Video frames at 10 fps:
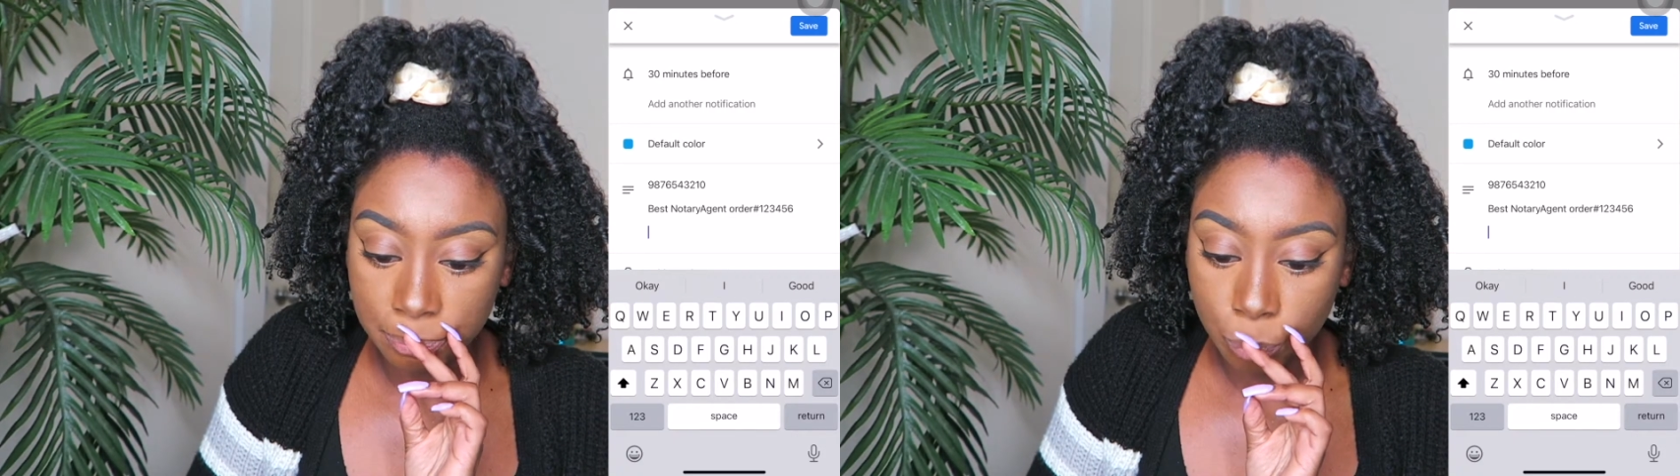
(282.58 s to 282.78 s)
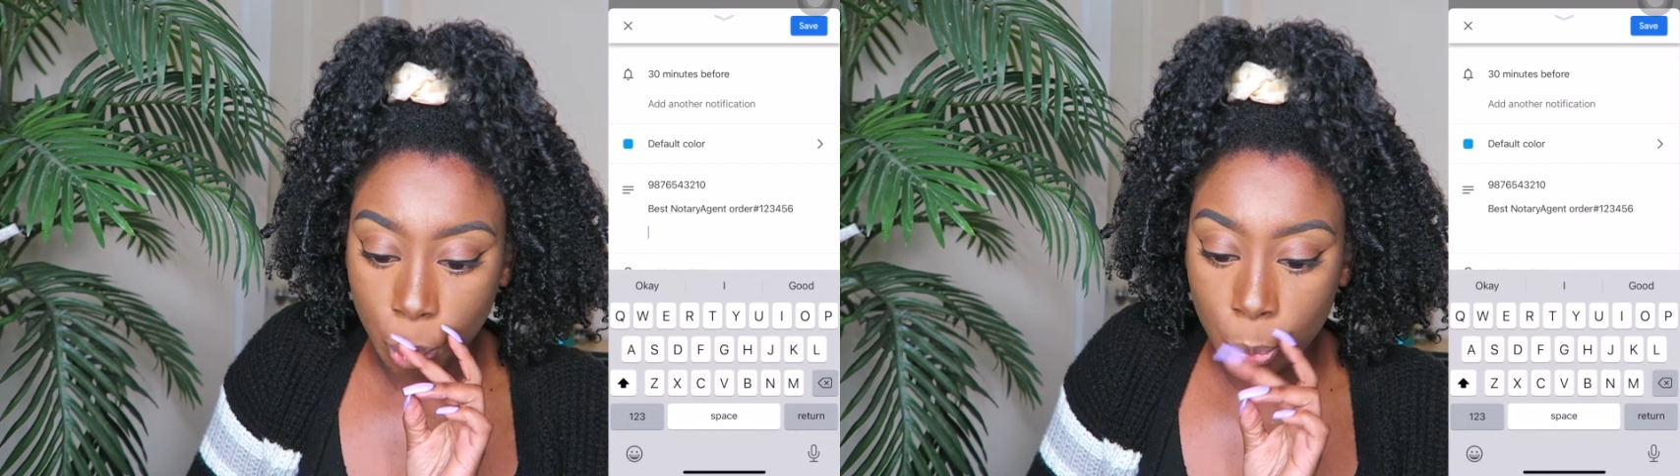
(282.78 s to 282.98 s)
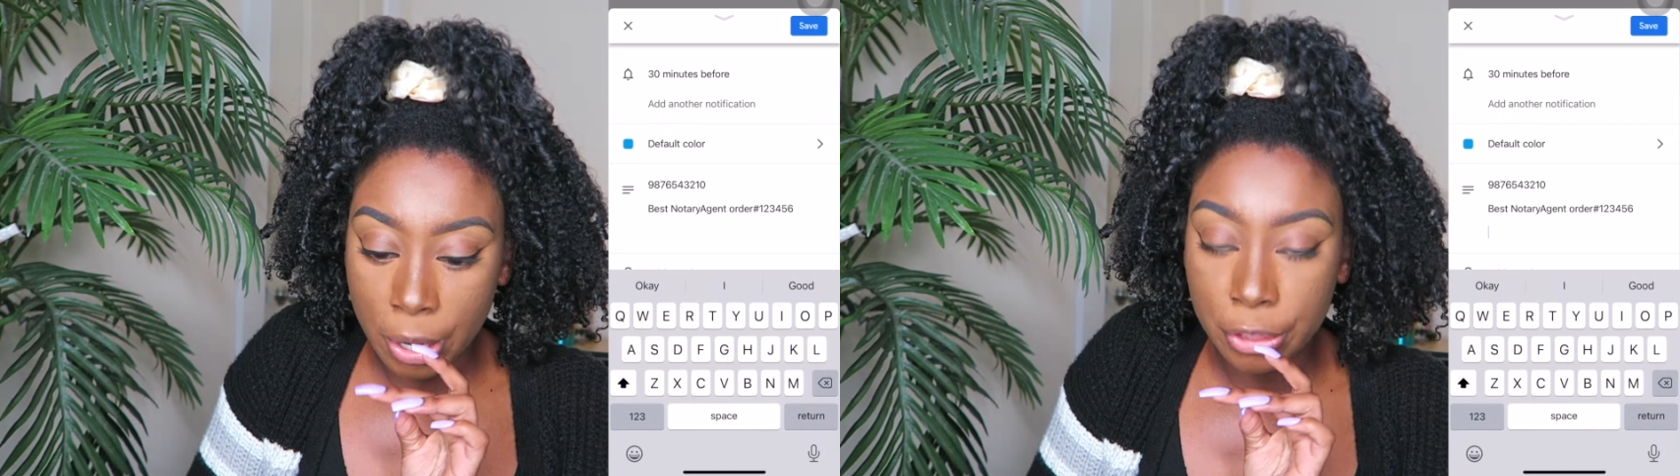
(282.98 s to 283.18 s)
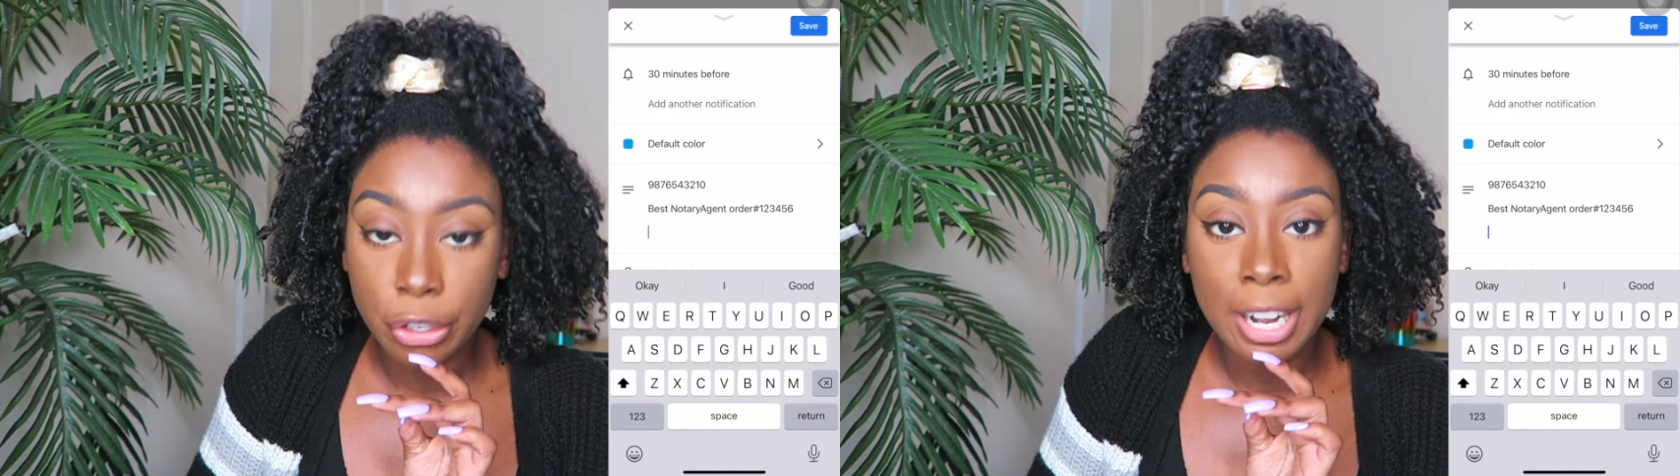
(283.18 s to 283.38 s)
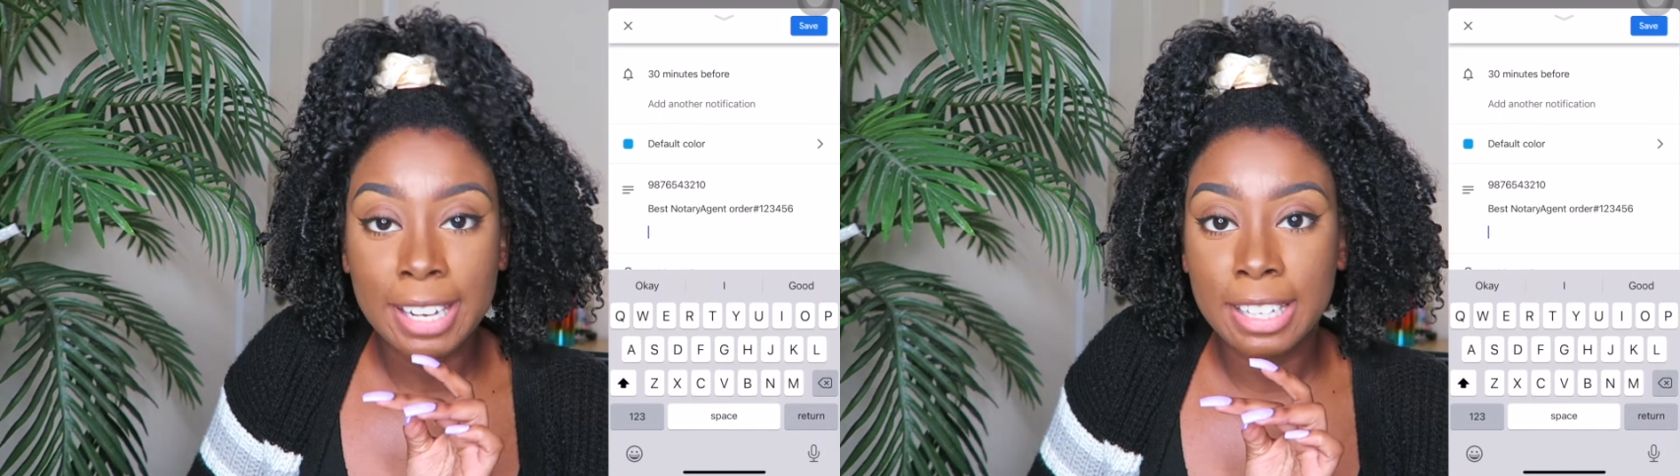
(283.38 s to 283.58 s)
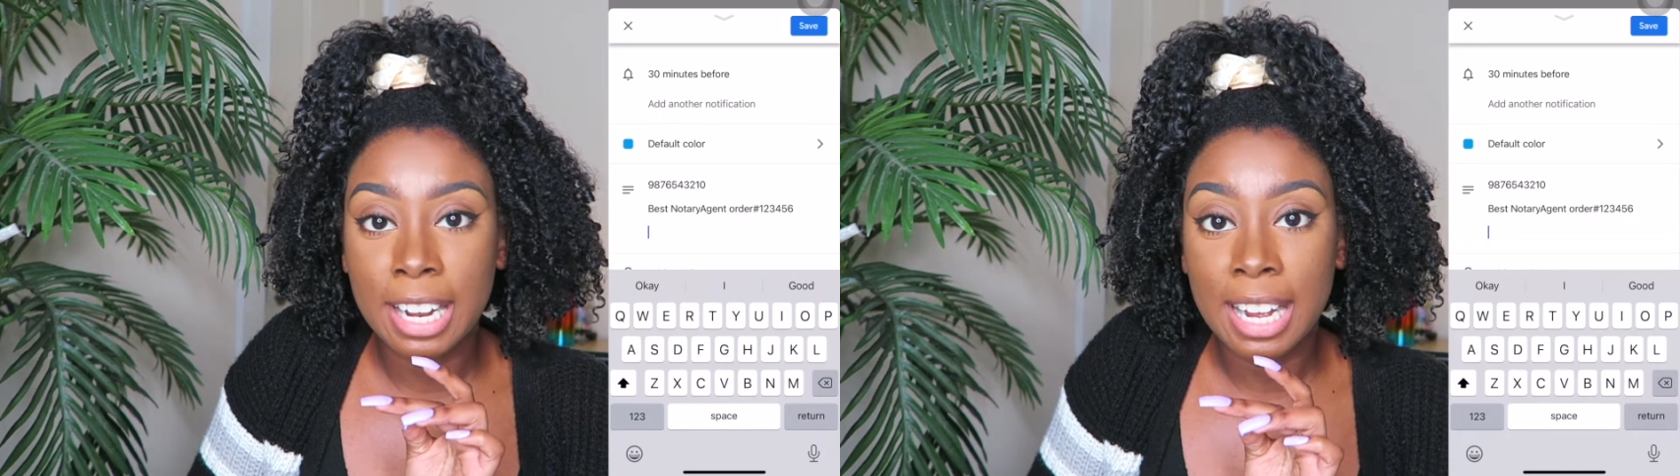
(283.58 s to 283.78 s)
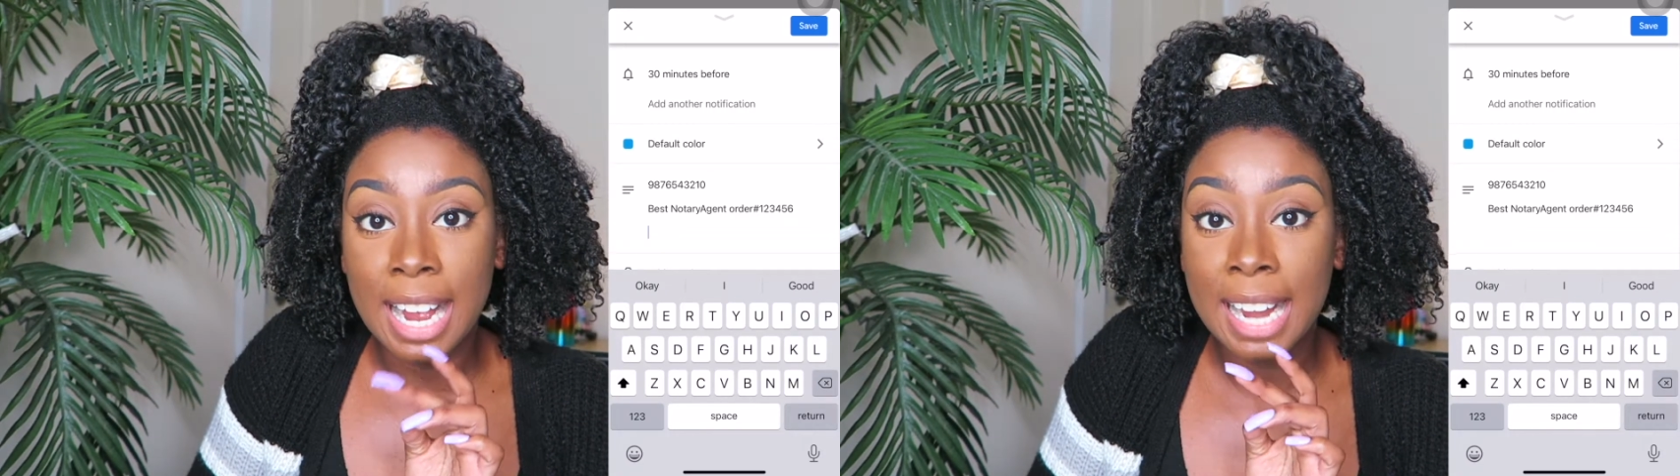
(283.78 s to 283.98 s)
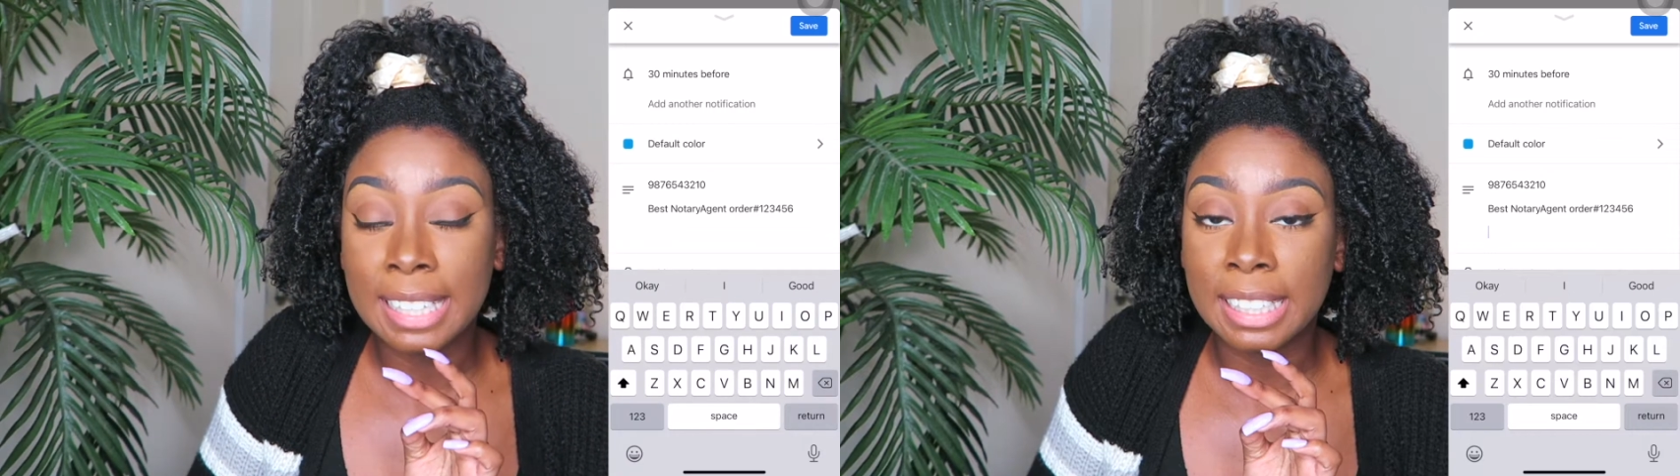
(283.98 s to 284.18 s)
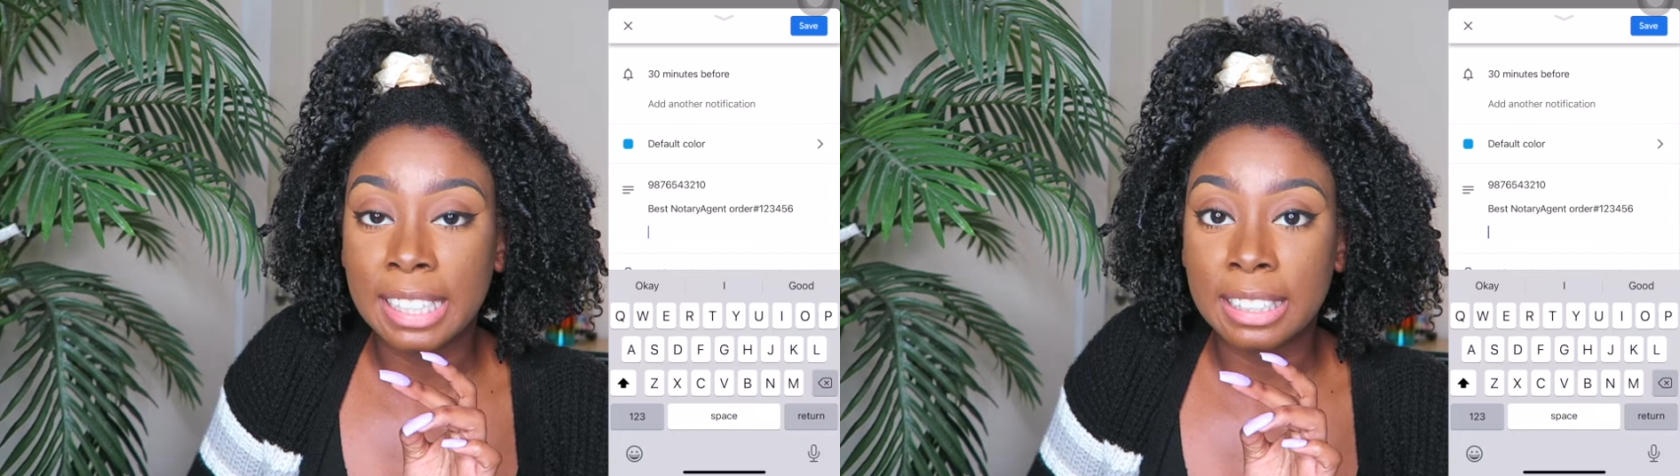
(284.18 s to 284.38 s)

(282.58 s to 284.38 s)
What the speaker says: whether or not I need